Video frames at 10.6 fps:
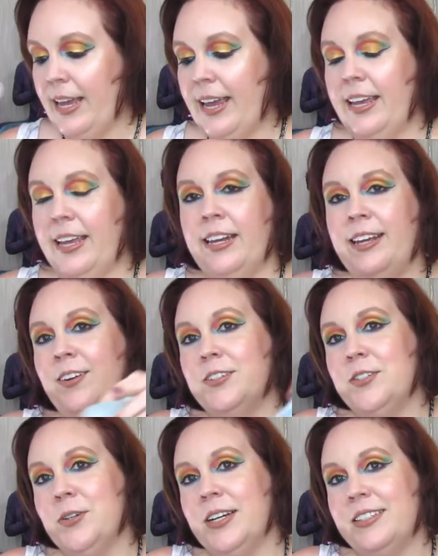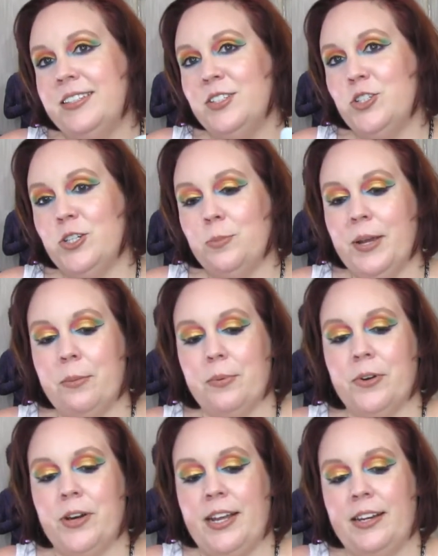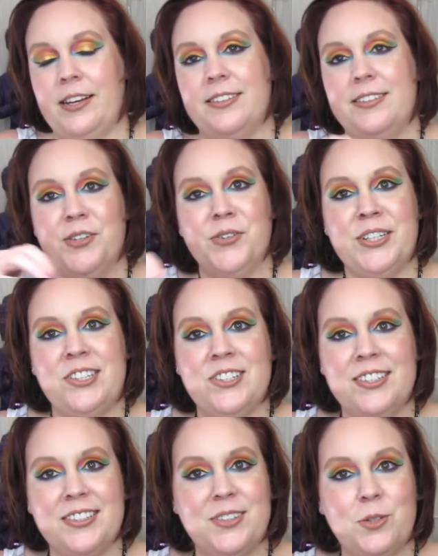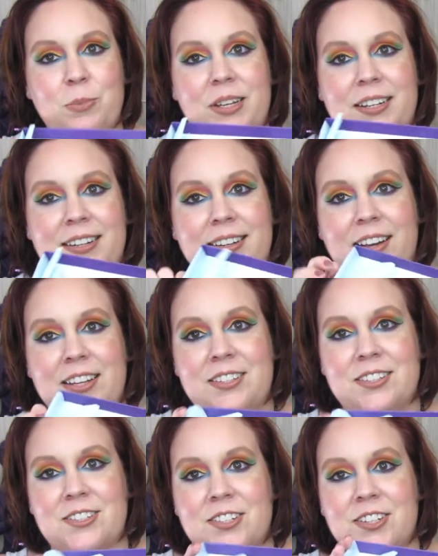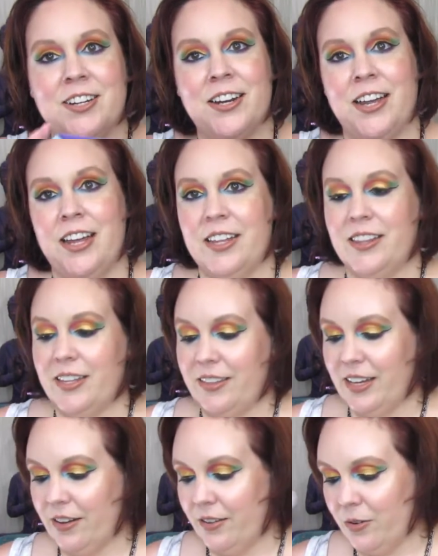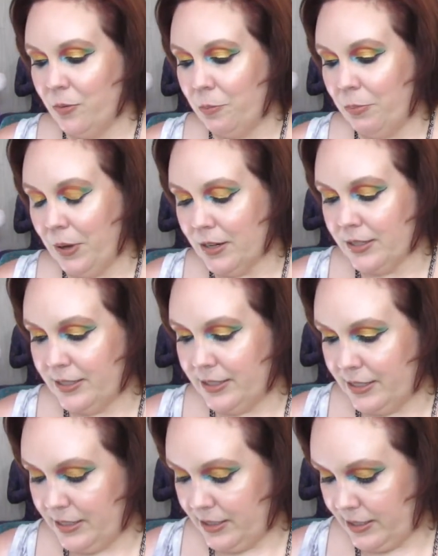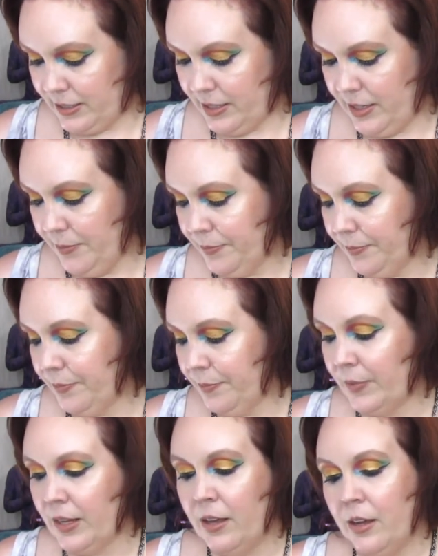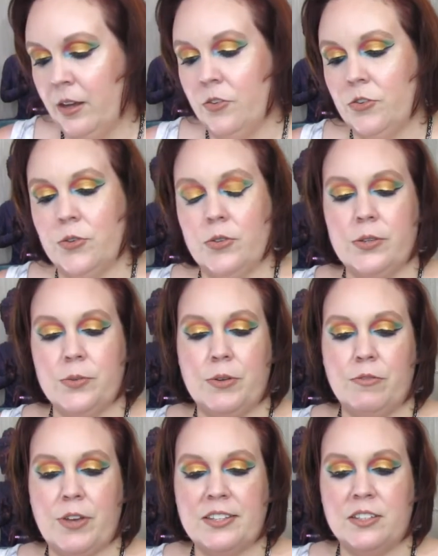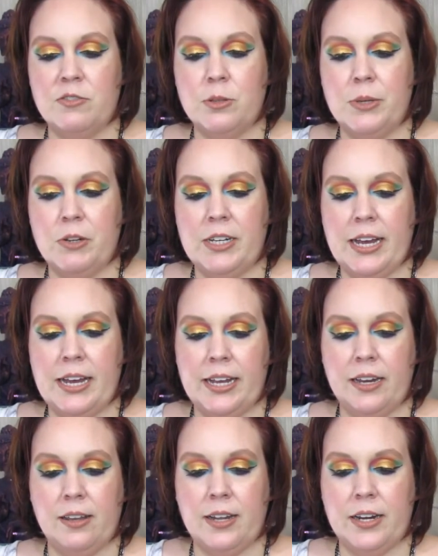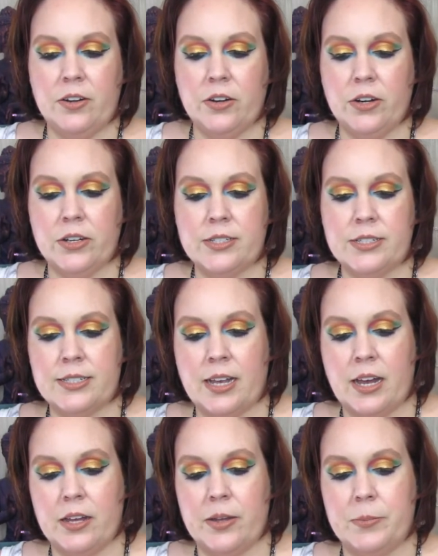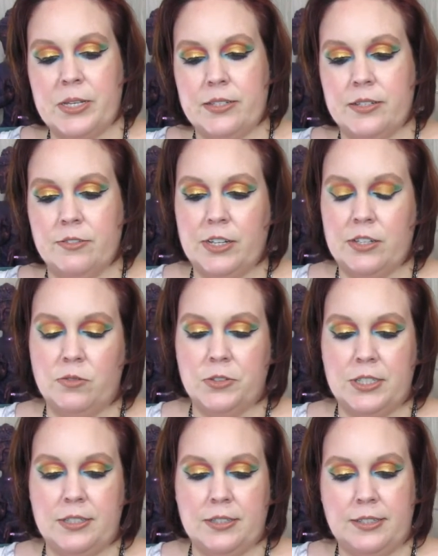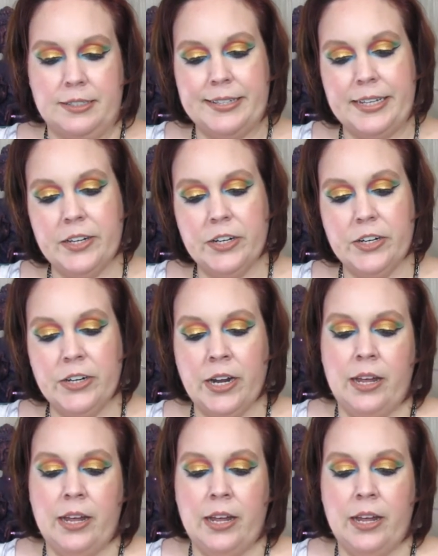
And it also has tissue paper in it, so it's just a little bit nicer than the other boxes. So this one, Festival Beauty Headliners, it says festival season is here.